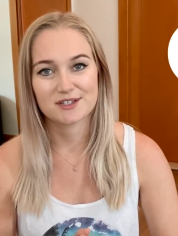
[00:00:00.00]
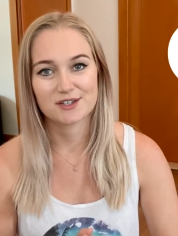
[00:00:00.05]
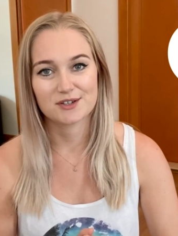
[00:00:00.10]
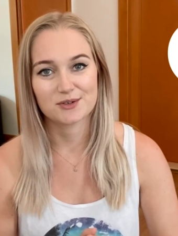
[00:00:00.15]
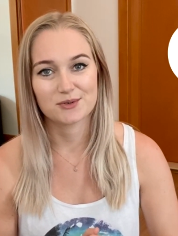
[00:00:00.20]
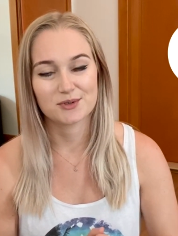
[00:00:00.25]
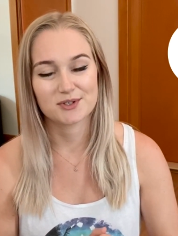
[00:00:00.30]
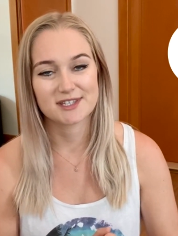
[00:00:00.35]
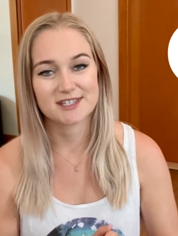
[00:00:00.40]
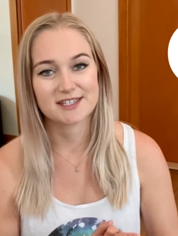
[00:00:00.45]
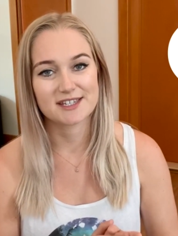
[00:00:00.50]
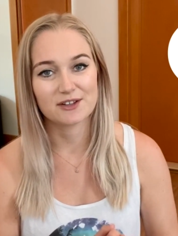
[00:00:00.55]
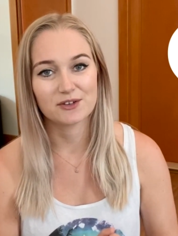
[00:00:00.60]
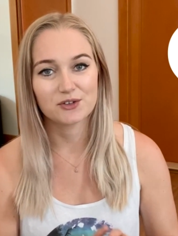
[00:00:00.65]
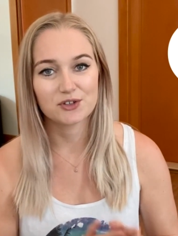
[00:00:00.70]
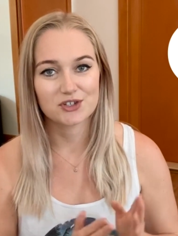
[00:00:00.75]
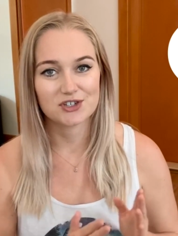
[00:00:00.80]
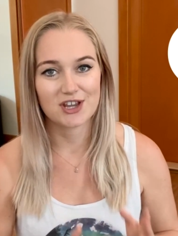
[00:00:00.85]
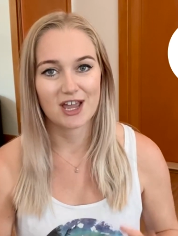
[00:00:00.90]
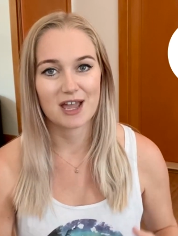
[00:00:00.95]
to still
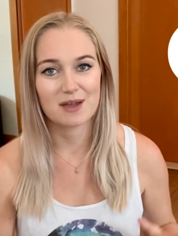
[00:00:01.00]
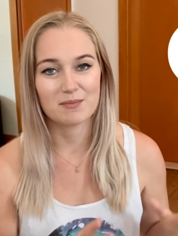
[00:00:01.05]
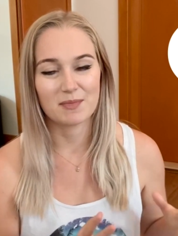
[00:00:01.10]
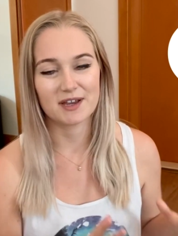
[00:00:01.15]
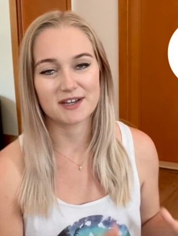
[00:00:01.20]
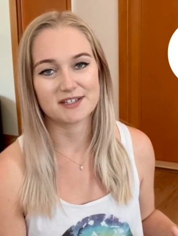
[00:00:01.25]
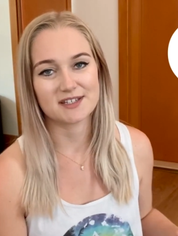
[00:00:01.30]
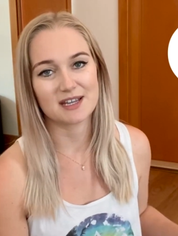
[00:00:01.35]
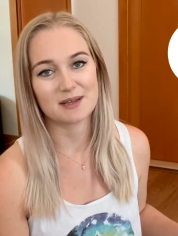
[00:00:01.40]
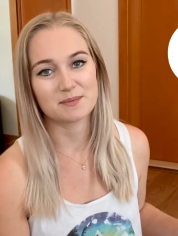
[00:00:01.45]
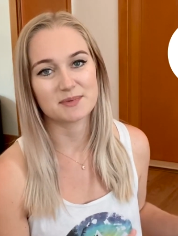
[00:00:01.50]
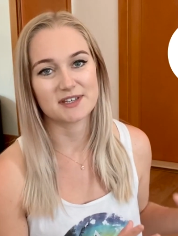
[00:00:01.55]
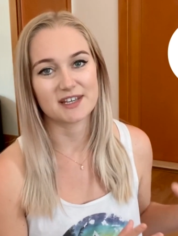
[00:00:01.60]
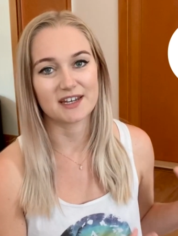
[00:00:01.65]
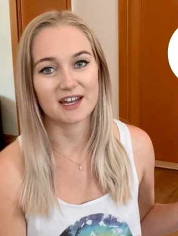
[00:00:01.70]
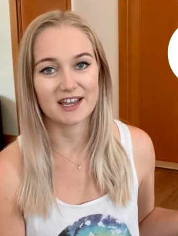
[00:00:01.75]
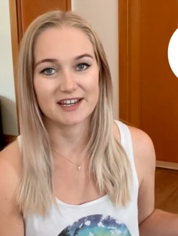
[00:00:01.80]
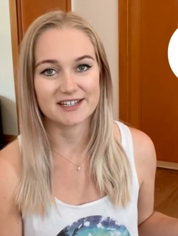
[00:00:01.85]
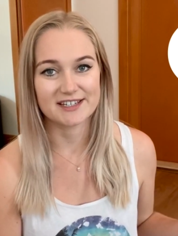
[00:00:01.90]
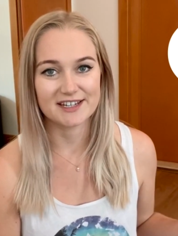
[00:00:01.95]
share my tips and
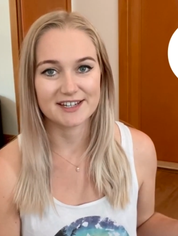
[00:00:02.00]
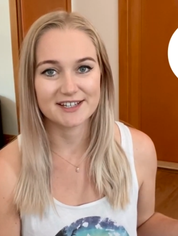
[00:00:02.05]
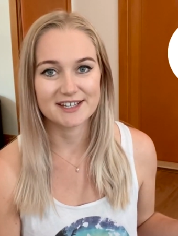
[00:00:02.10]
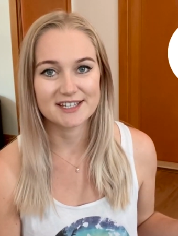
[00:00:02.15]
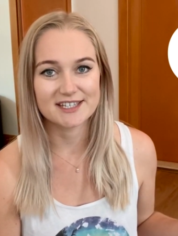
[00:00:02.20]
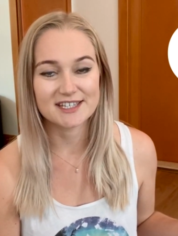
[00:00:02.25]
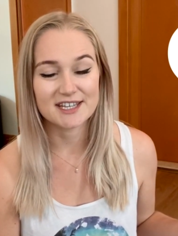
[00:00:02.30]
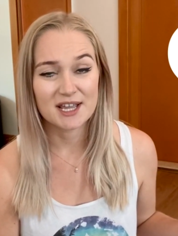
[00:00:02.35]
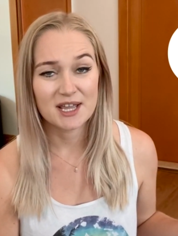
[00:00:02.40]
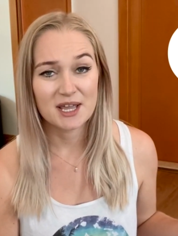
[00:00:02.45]
ideas,